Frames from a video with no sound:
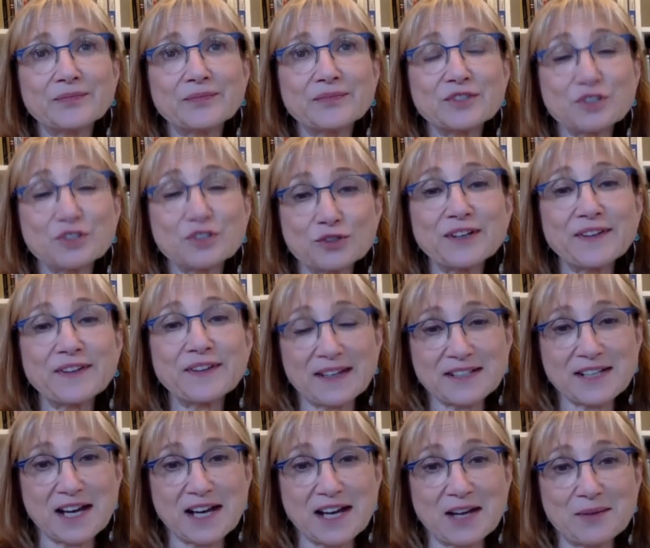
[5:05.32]
During
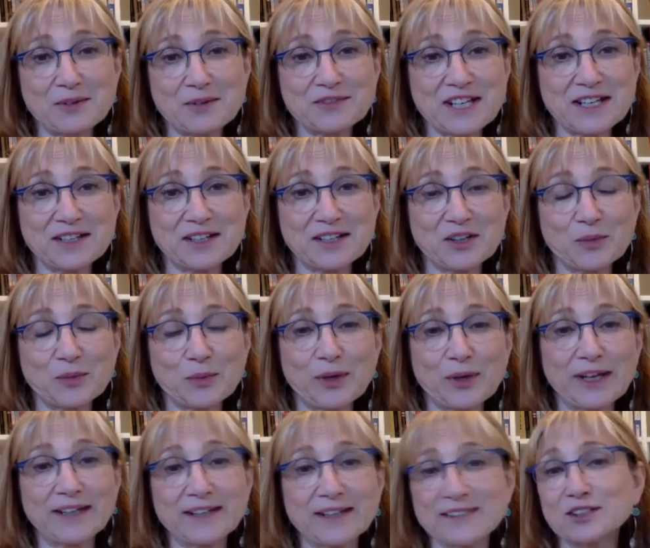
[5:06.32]
that time of taking a
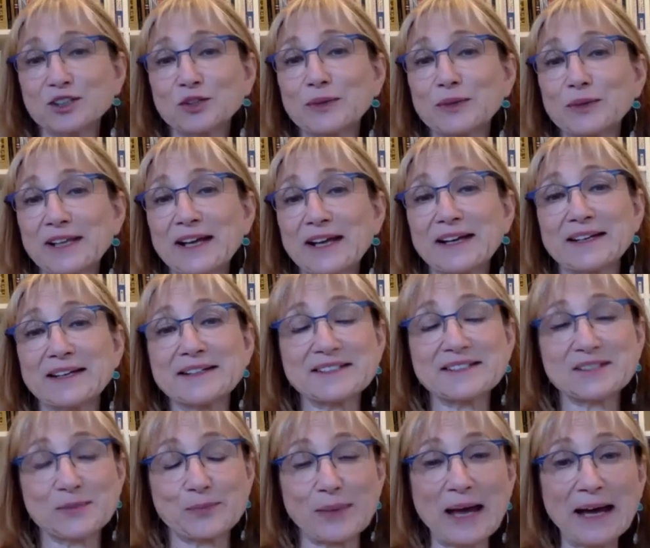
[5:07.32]
break, it's a little bit like a
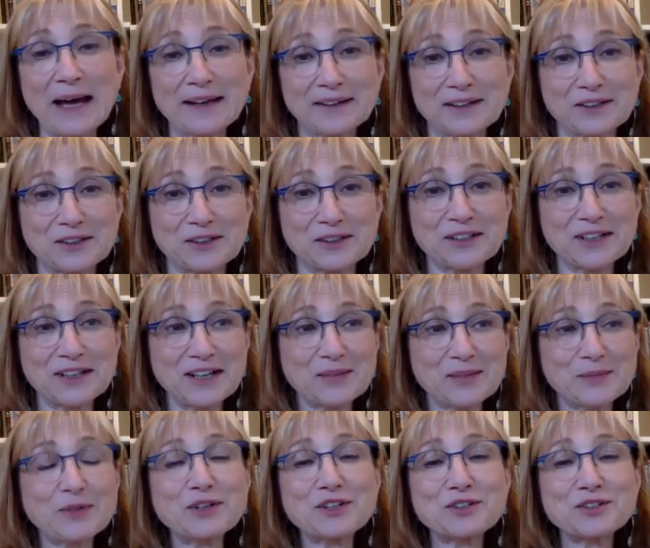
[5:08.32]
sabbatical,
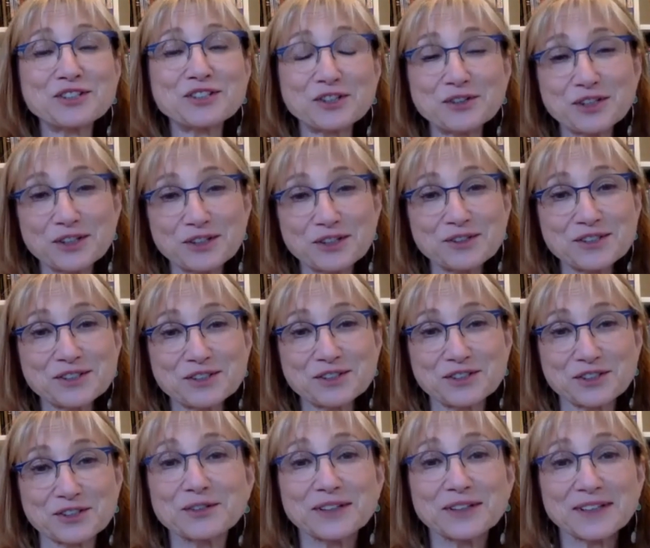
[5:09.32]
but when you're so used to
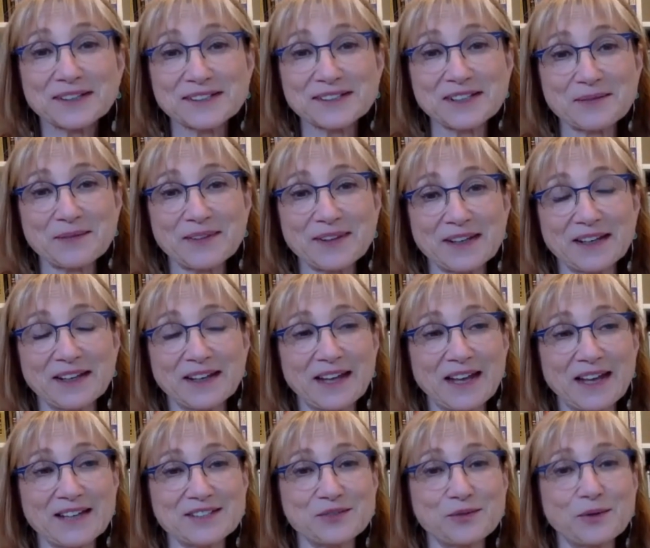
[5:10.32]
doing something
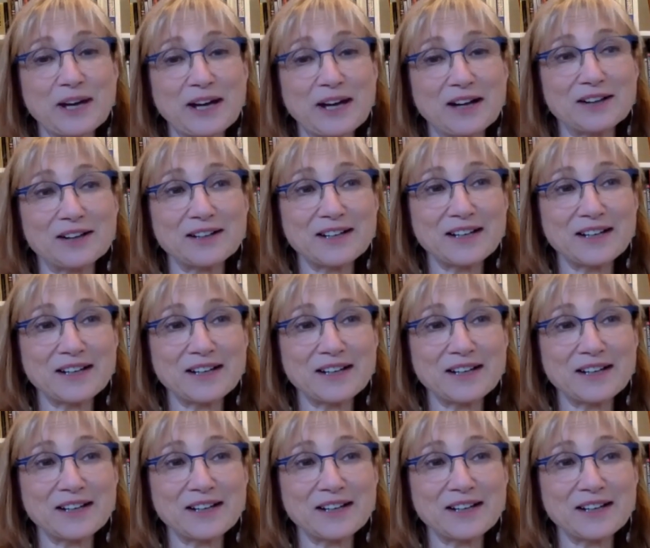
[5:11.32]
as well,